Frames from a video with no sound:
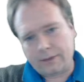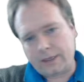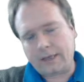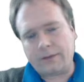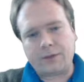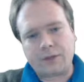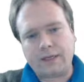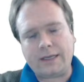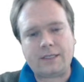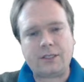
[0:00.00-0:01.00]
get the
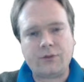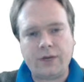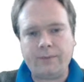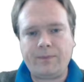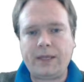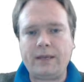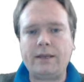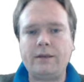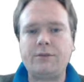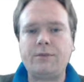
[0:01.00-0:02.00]
result as a stream, and then
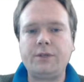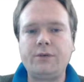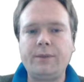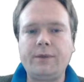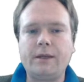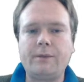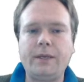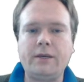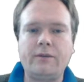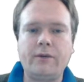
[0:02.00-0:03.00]
the stream can
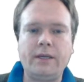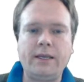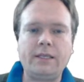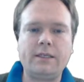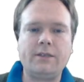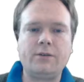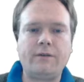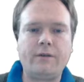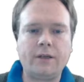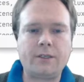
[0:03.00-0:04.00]
be converted easily to a
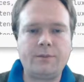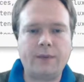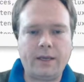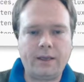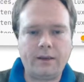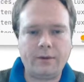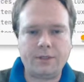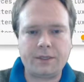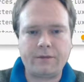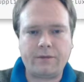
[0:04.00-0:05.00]
flux by
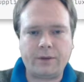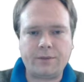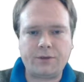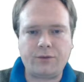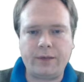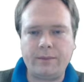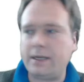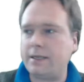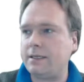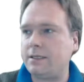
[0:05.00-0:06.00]
using from stream
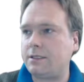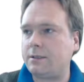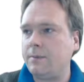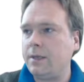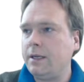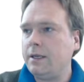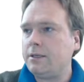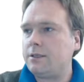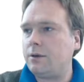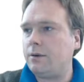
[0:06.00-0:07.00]
like this.
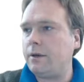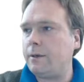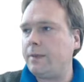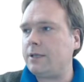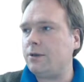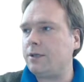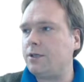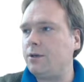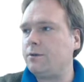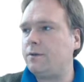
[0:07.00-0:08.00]
So there's no
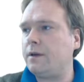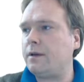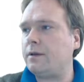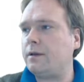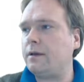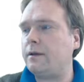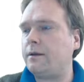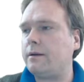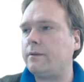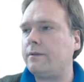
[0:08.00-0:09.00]
excuse for not
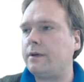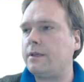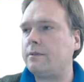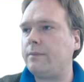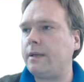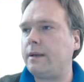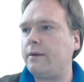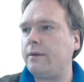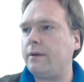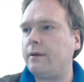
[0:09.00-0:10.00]
making
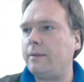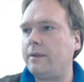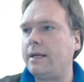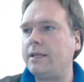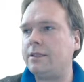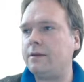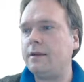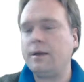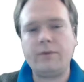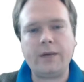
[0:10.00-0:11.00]
your application
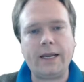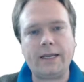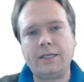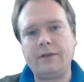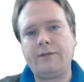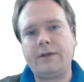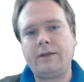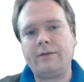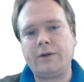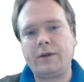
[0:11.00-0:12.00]
reactive
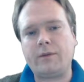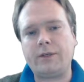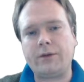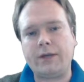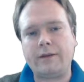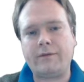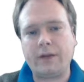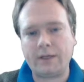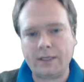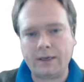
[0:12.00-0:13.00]
and for not returning a
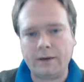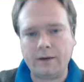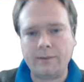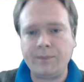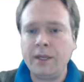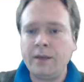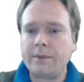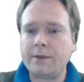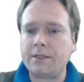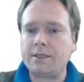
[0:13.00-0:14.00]
flux any longer,
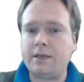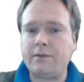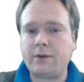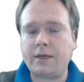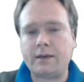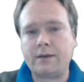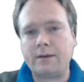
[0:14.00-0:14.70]
because if you can